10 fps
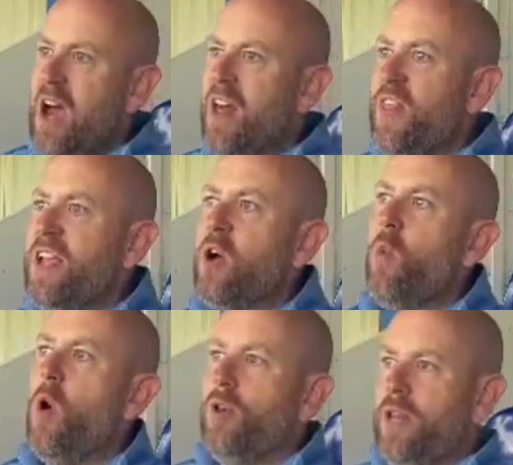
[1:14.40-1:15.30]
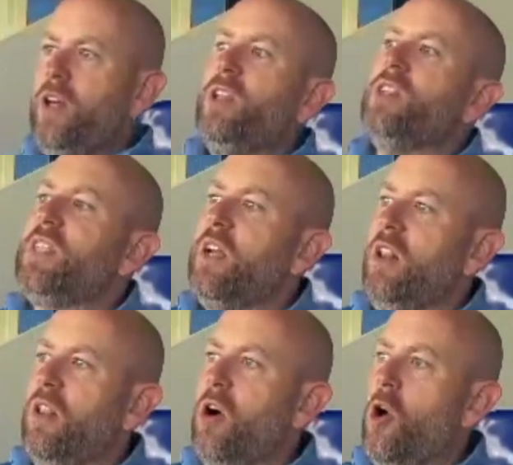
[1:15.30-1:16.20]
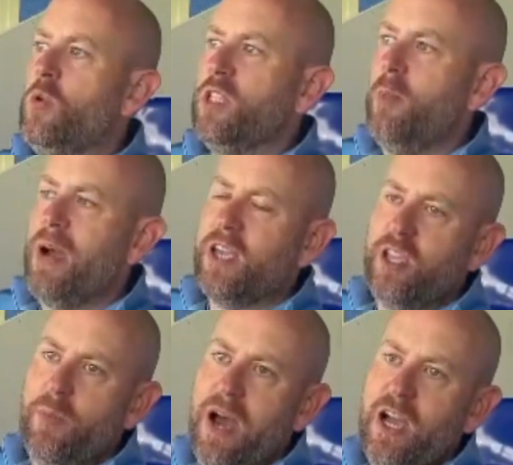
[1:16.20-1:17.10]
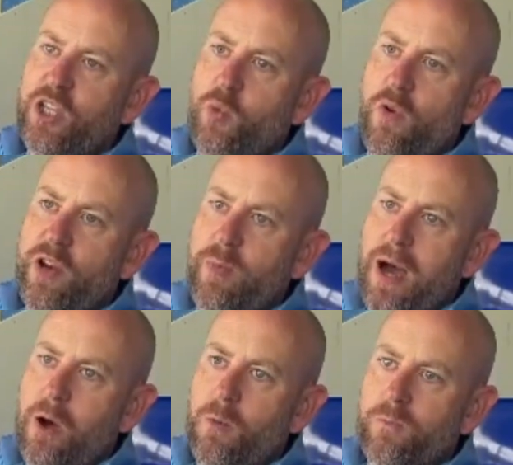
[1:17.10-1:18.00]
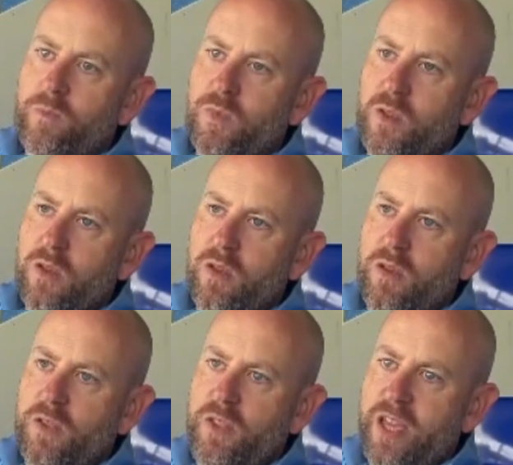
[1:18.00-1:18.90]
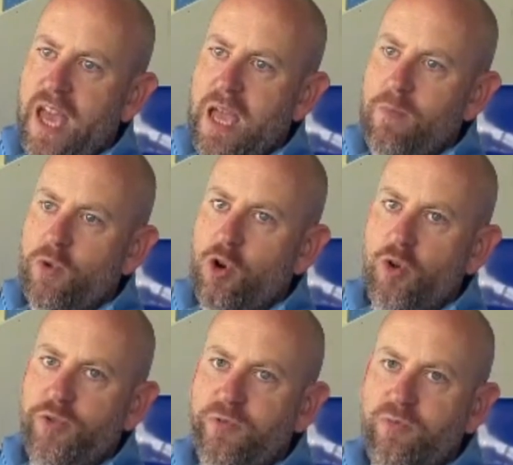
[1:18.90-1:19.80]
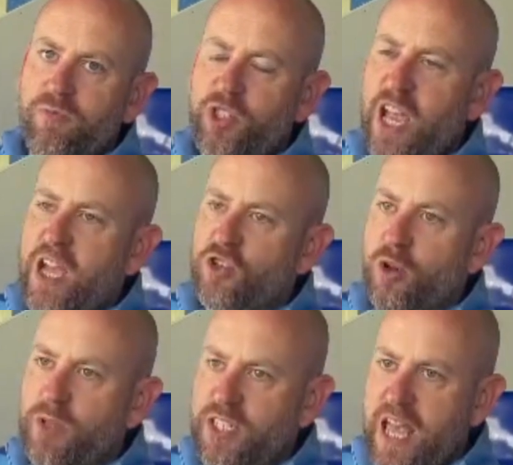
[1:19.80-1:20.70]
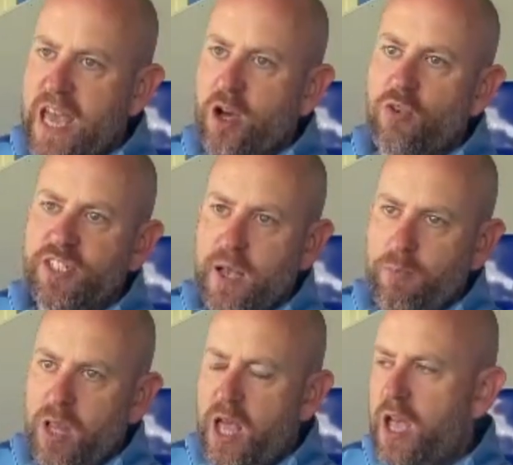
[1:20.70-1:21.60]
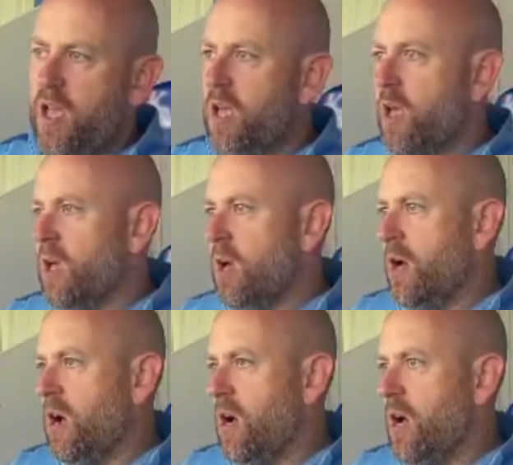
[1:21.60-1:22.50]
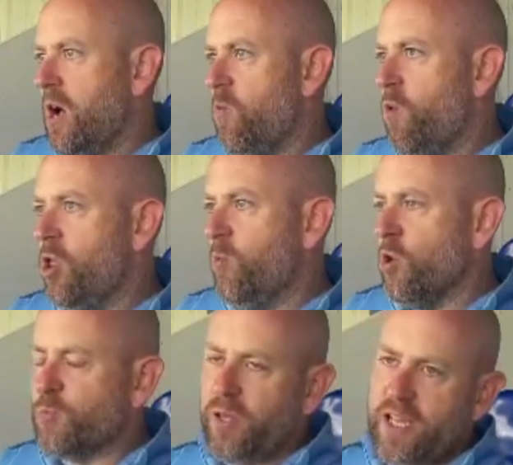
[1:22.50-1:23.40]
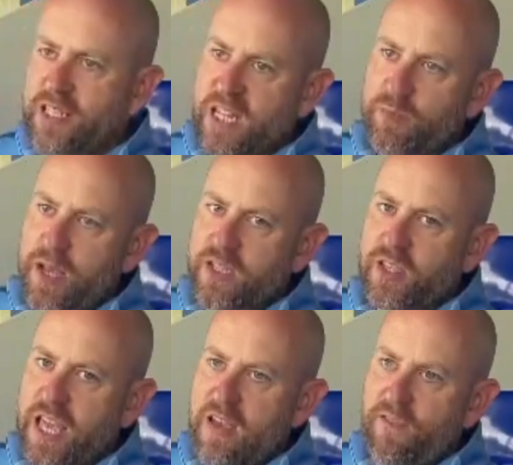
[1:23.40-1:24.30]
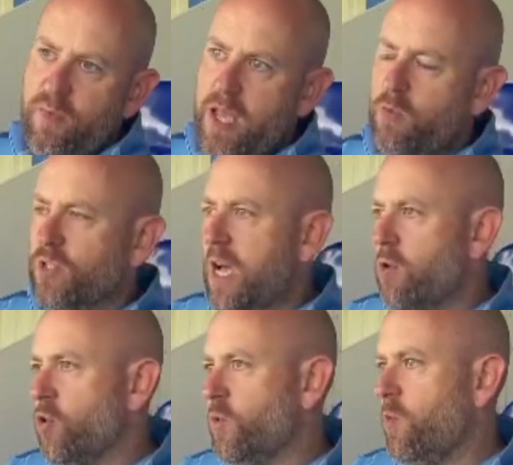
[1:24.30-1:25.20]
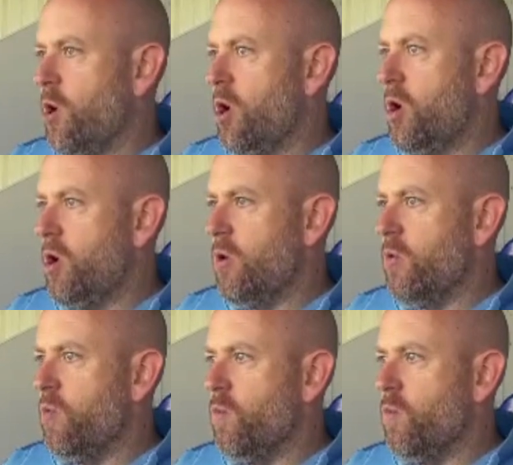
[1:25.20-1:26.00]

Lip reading: And I think at 1-0, you're still always in the back of your mind. You're worried about the game could change on a mistake or a set play. And one of the most pleasing aspects of the game for me was how good we were